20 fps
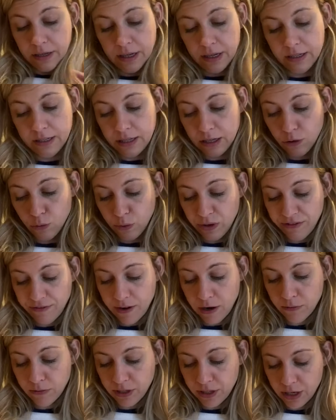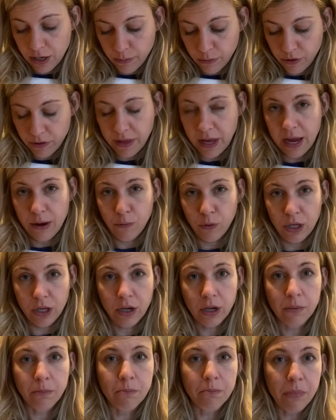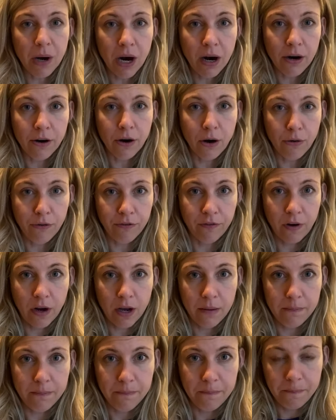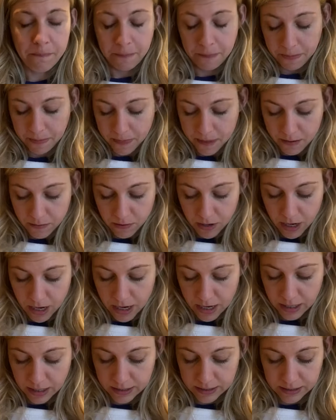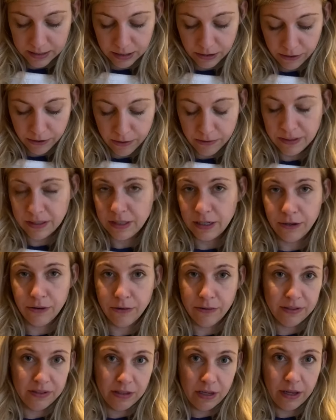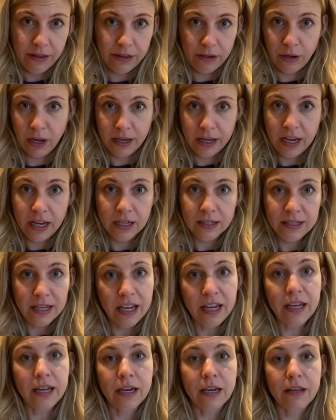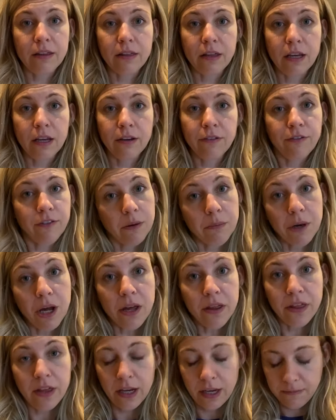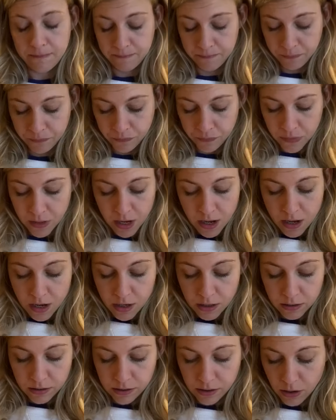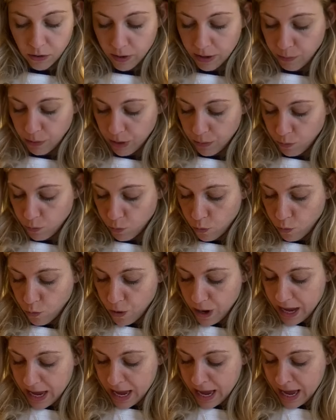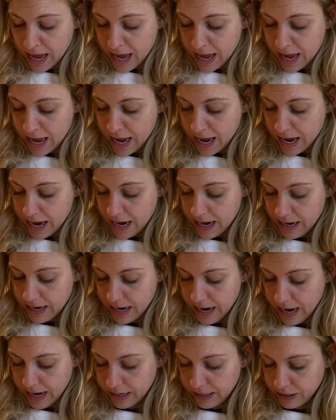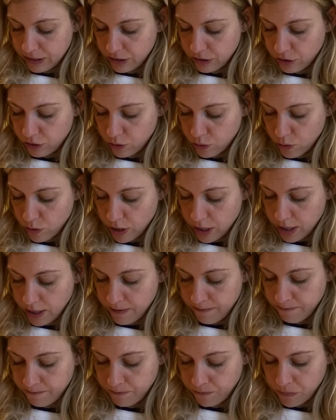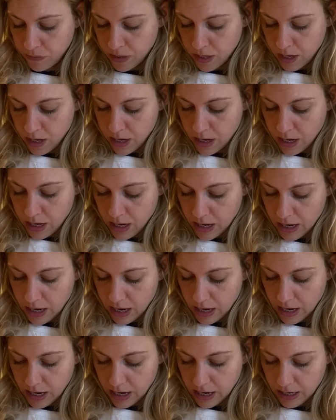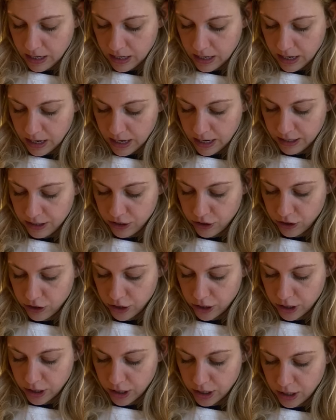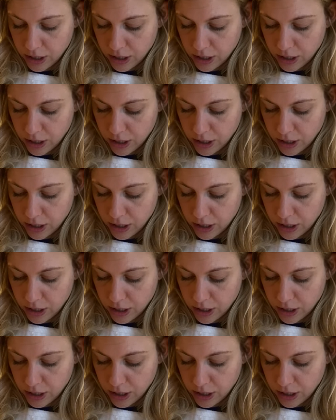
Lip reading: until we found a number that we could borrow from. Okay, because 0 and 0 is nothing. I can't take anything from nothing. So I went way next door and I took